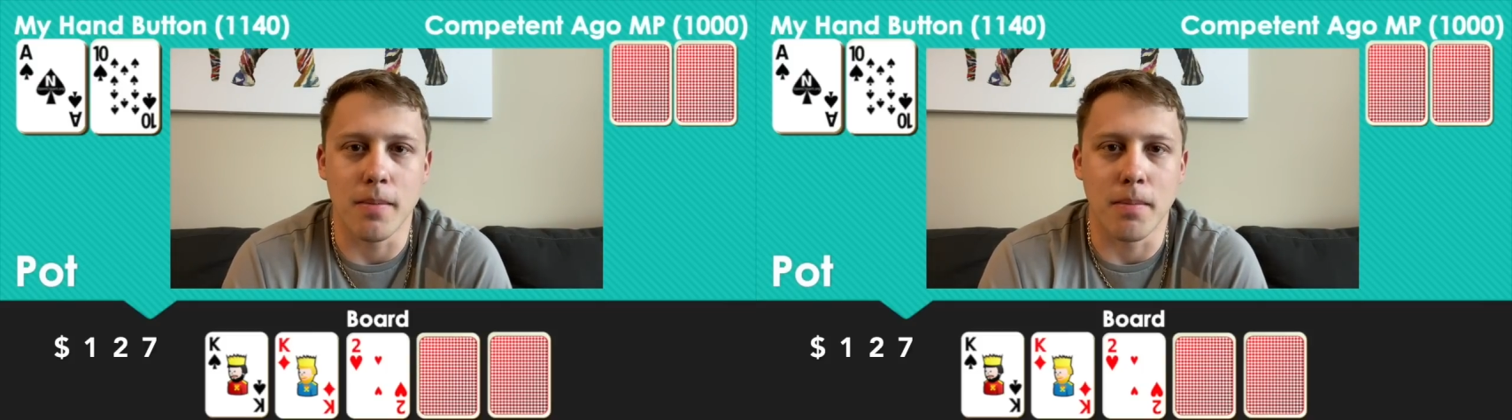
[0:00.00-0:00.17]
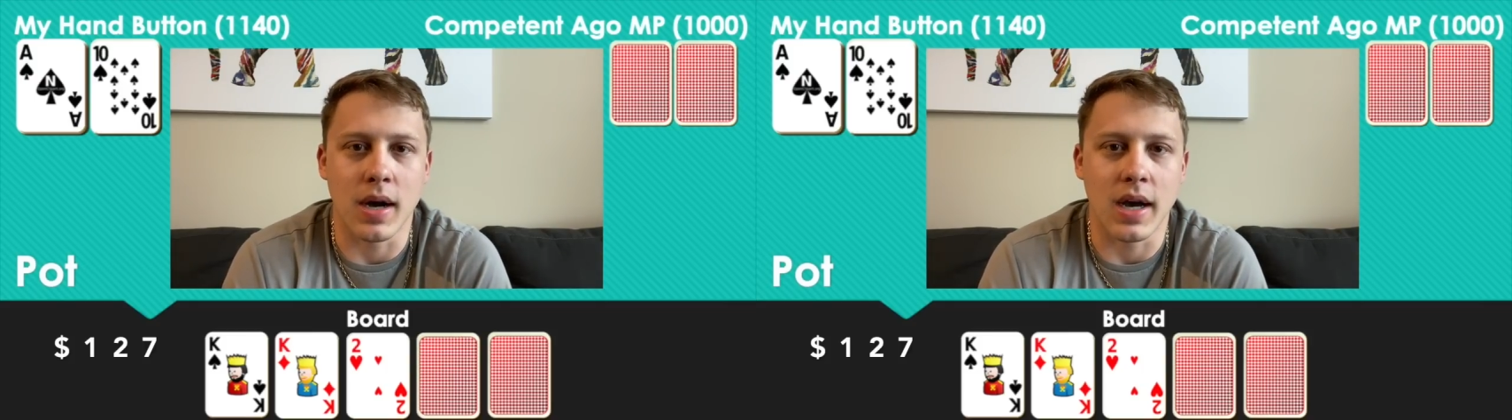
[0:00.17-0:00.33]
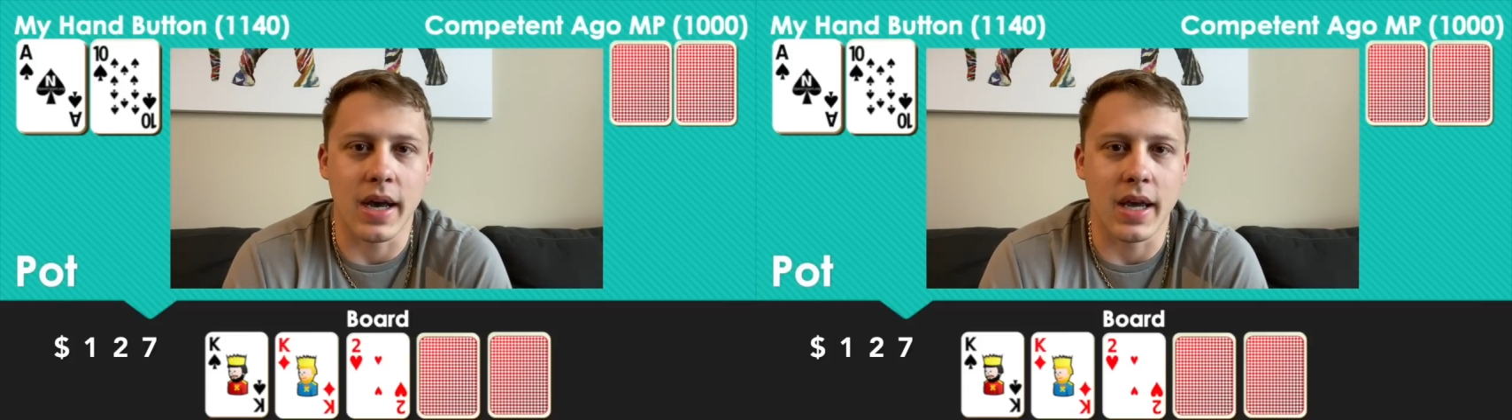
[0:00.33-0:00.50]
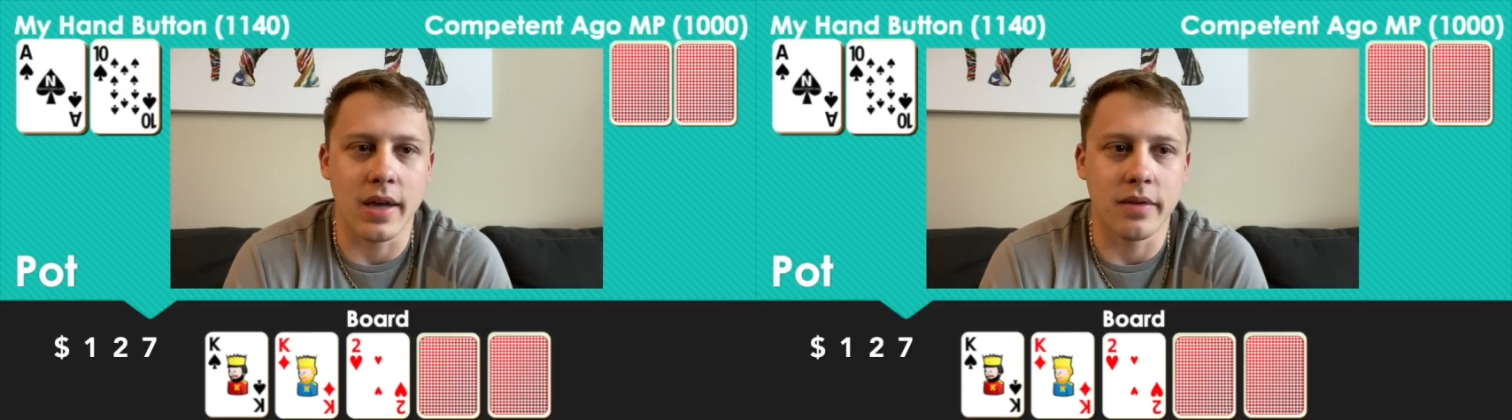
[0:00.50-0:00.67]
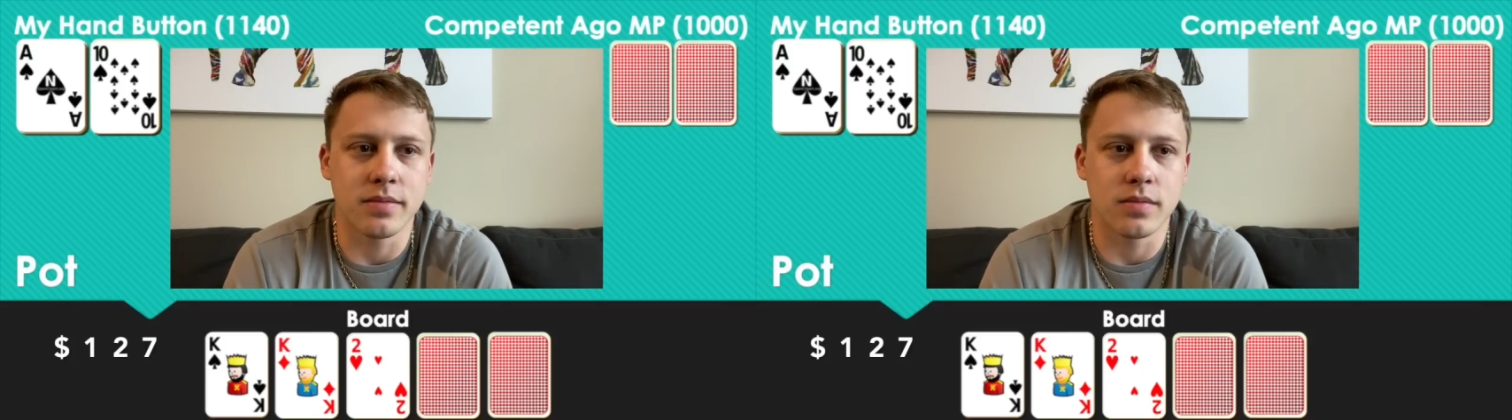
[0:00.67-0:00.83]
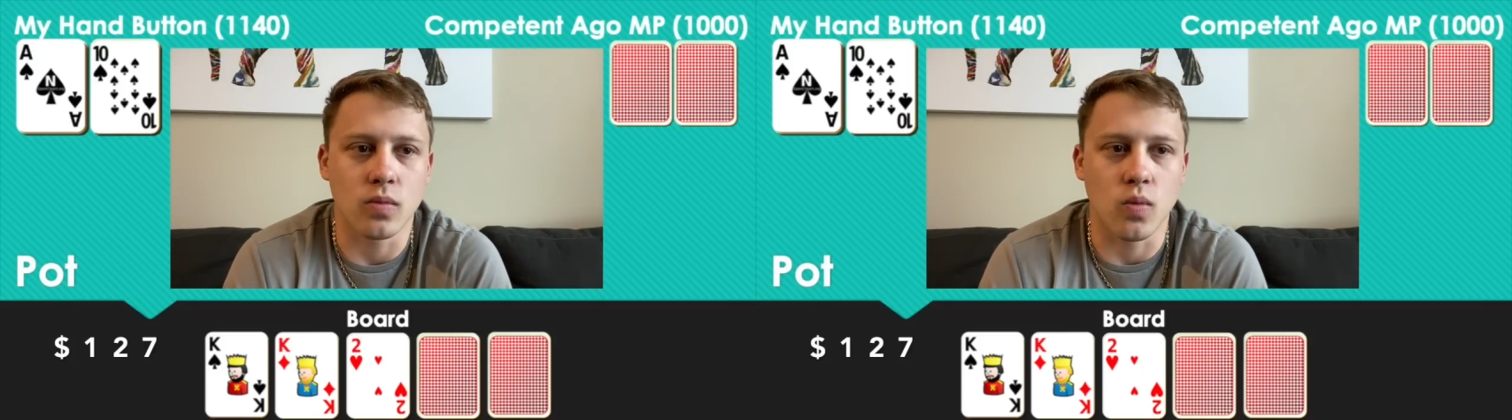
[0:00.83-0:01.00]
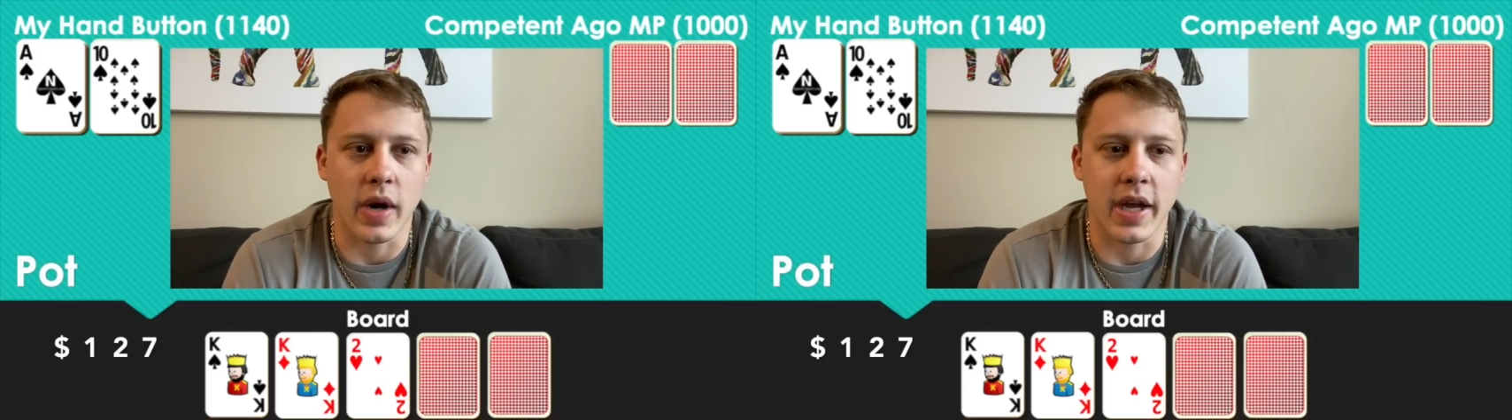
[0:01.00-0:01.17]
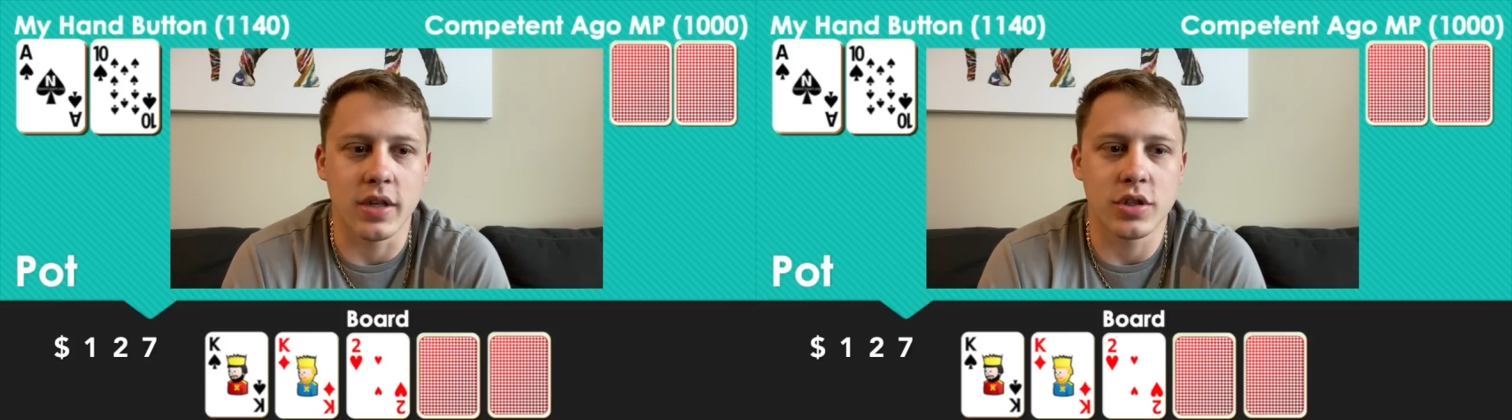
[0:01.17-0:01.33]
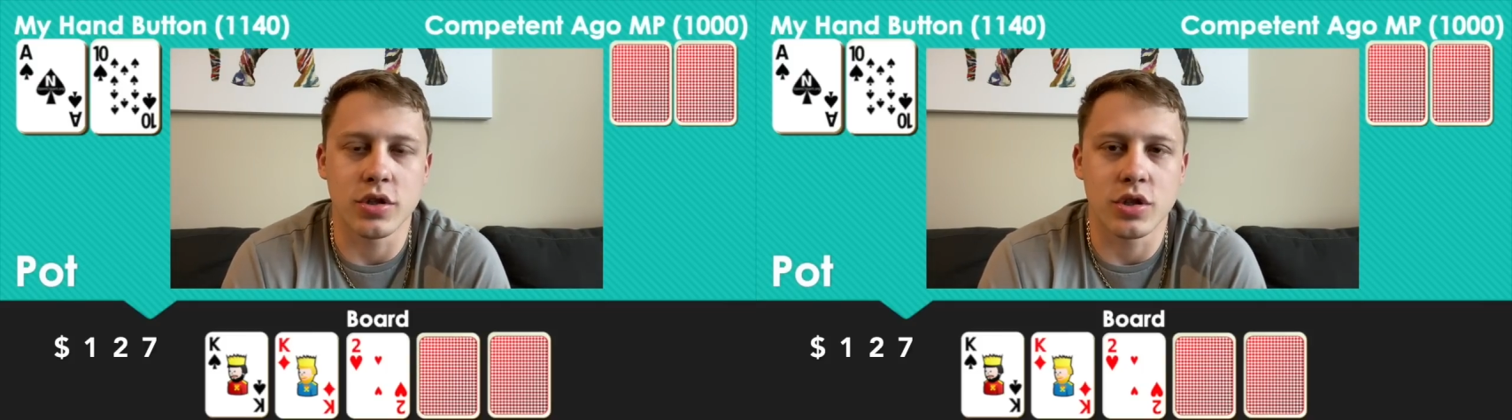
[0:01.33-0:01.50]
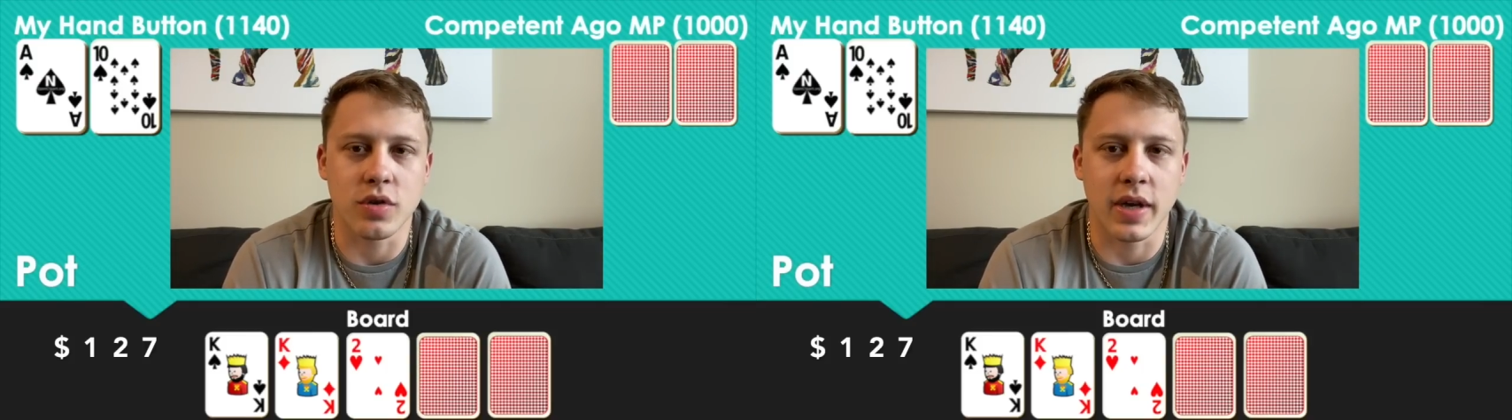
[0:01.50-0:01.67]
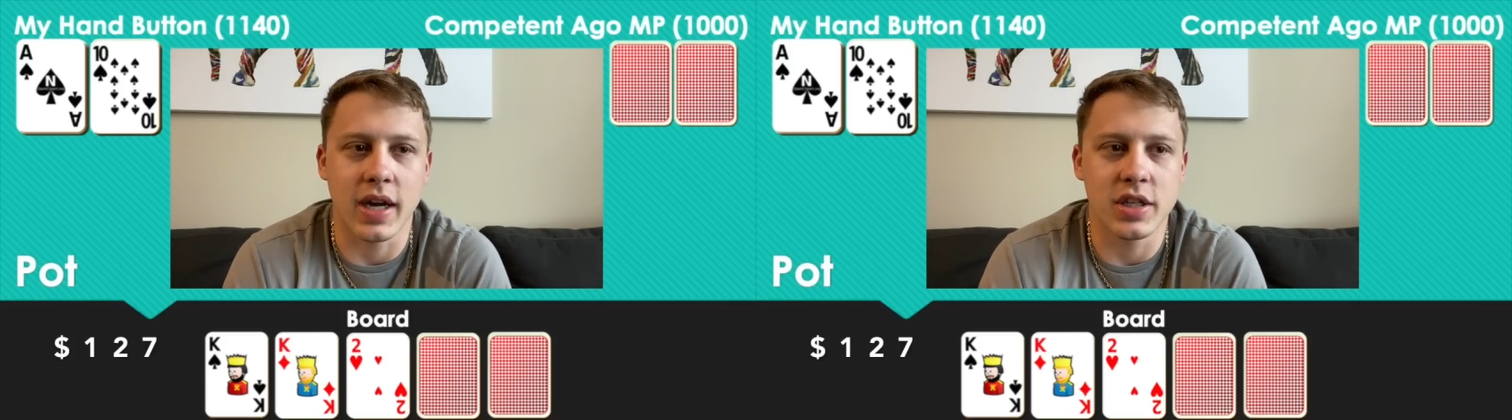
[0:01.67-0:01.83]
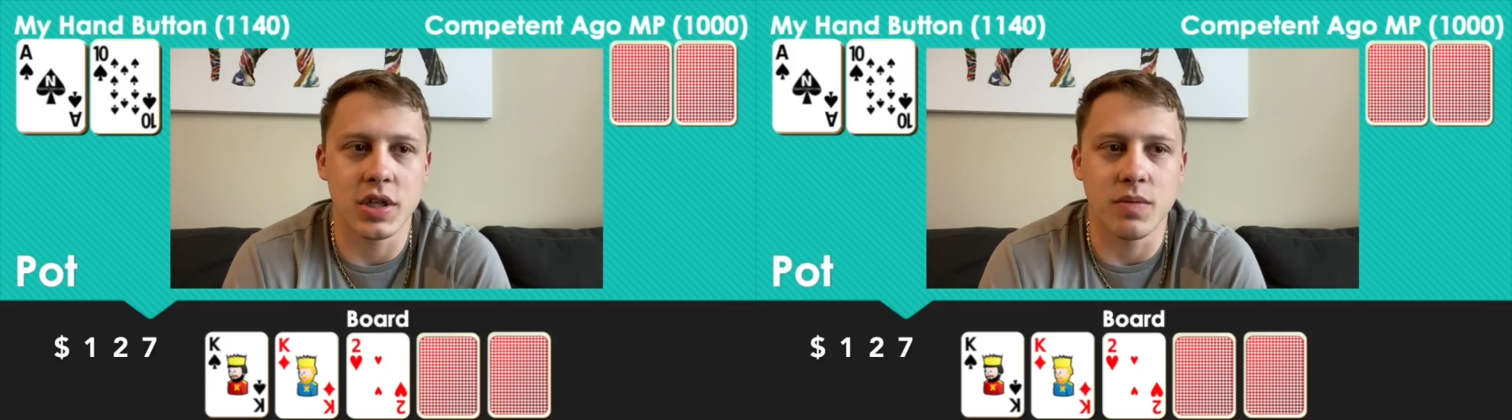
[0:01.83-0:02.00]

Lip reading: my range and strategy,